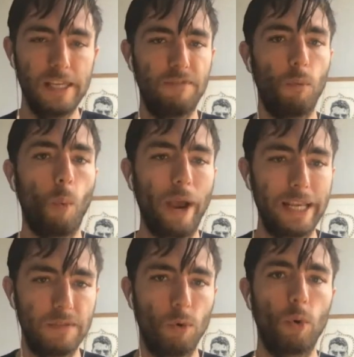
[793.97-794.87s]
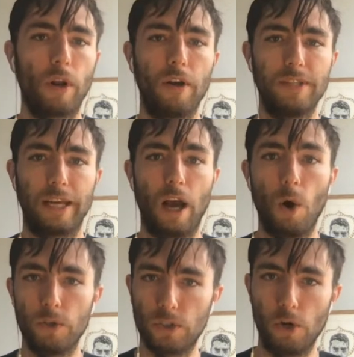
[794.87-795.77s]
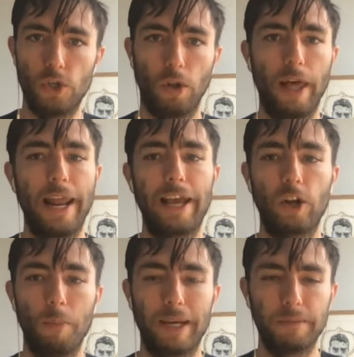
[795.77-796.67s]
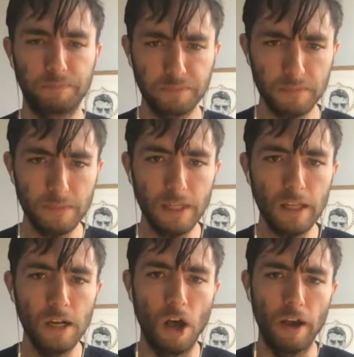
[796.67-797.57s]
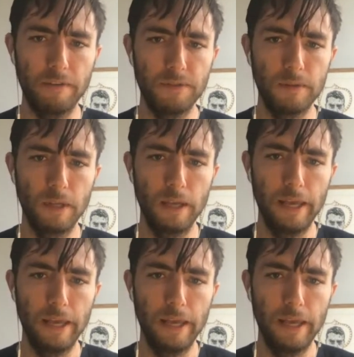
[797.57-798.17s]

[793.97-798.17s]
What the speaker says: different ways of organizing our social and economic lives.